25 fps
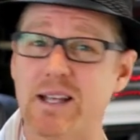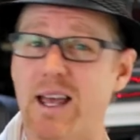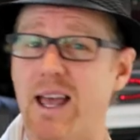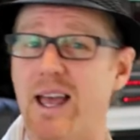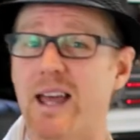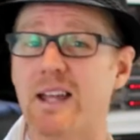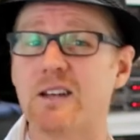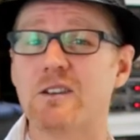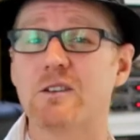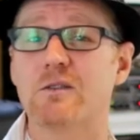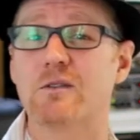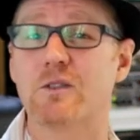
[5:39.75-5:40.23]

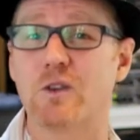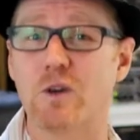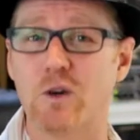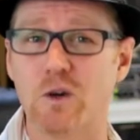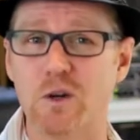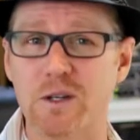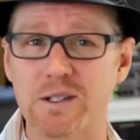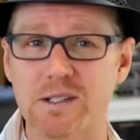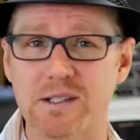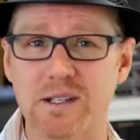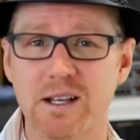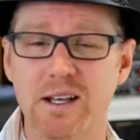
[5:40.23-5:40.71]
And of
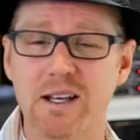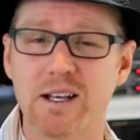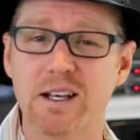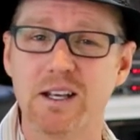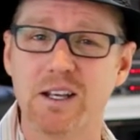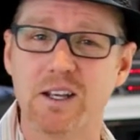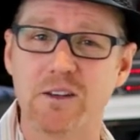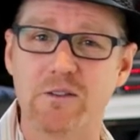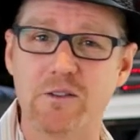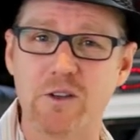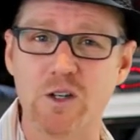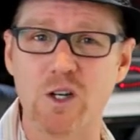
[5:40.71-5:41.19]
course,
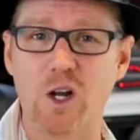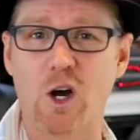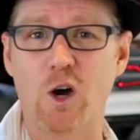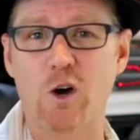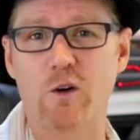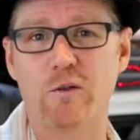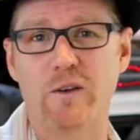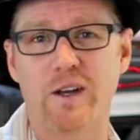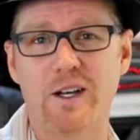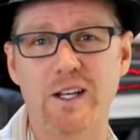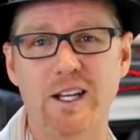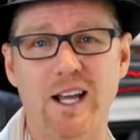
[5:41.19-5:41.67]
if you
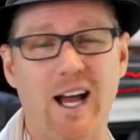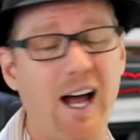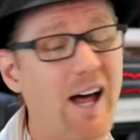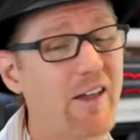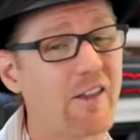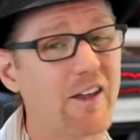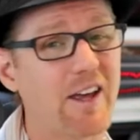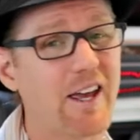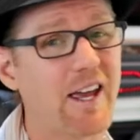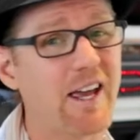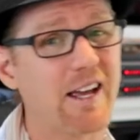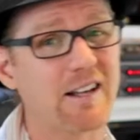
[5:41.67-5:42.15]
know of any
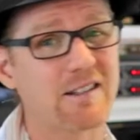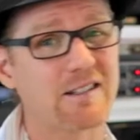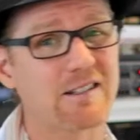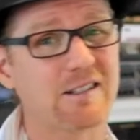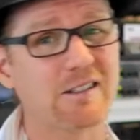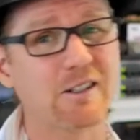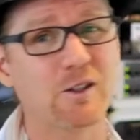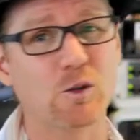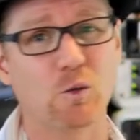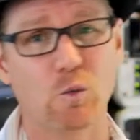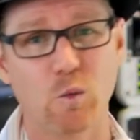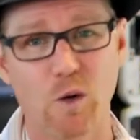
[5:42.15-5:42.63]
other
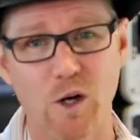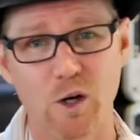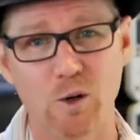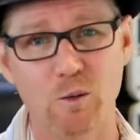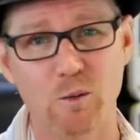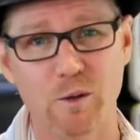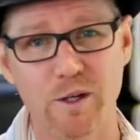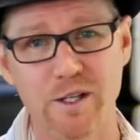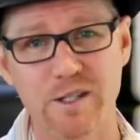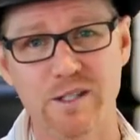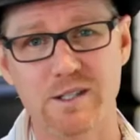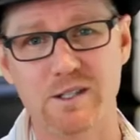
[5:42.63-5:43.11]
excellent,
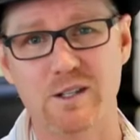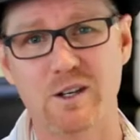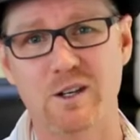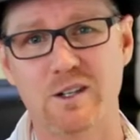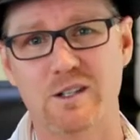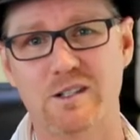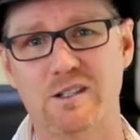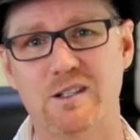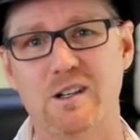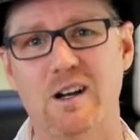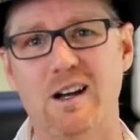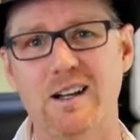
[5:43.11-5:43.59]

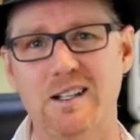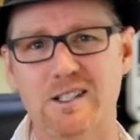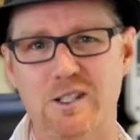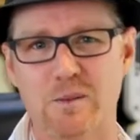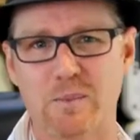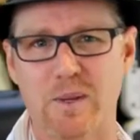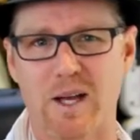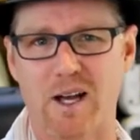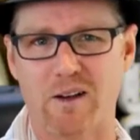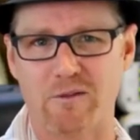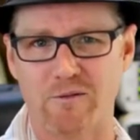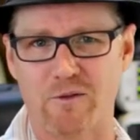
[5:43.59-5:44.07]
well-researched sites
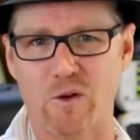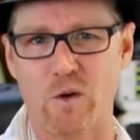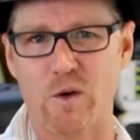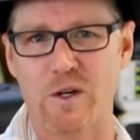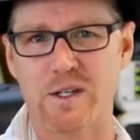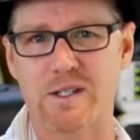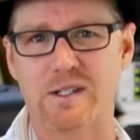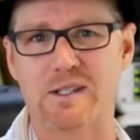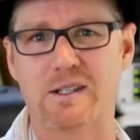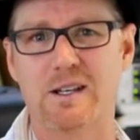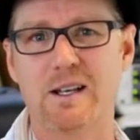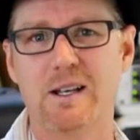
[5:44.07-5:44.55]
about
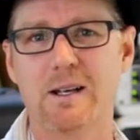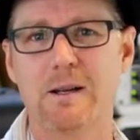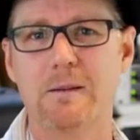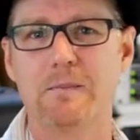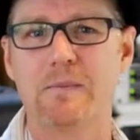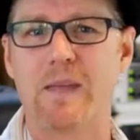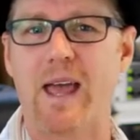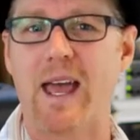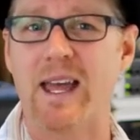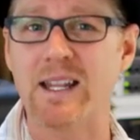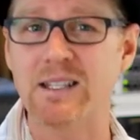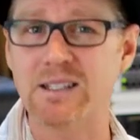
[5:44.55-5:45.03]
voice
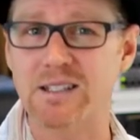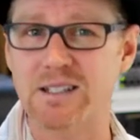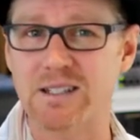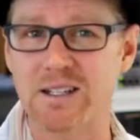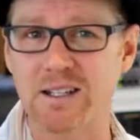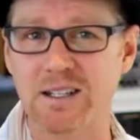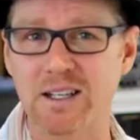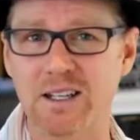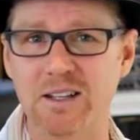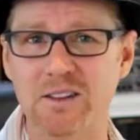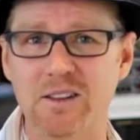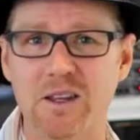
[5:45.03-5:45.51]
and
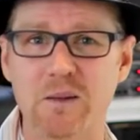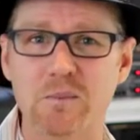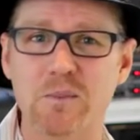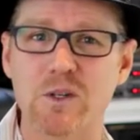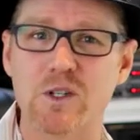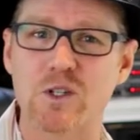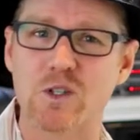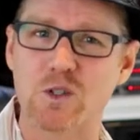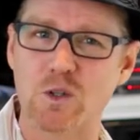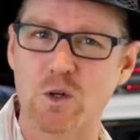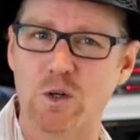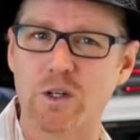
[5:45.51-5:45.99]
singing, then
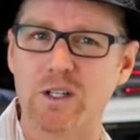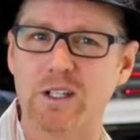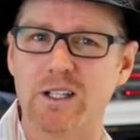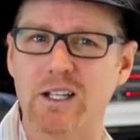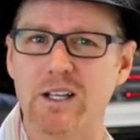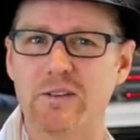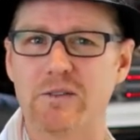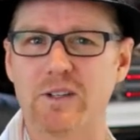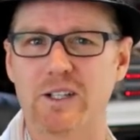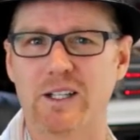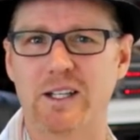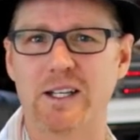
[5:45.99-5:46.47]
be sure to
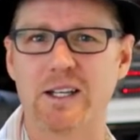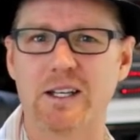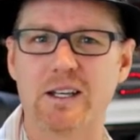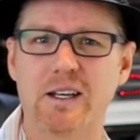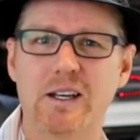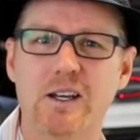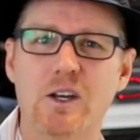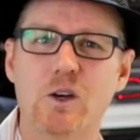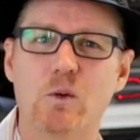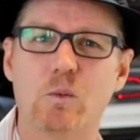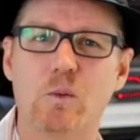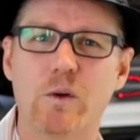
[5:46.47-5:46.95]
leave a link
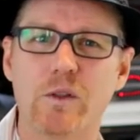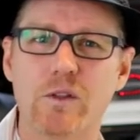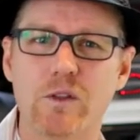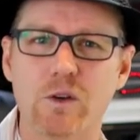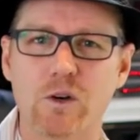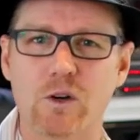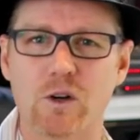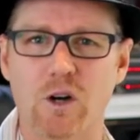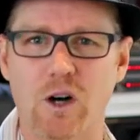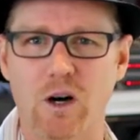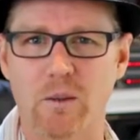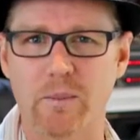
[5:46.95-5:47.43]
with
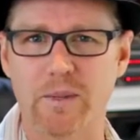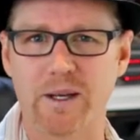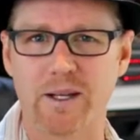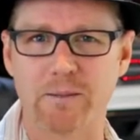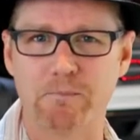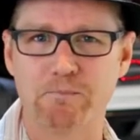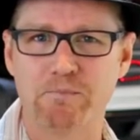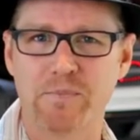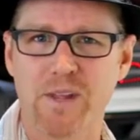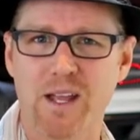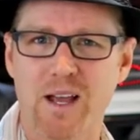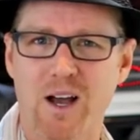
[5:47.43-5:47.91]
your
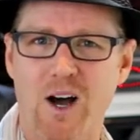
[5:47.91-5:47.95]
comment.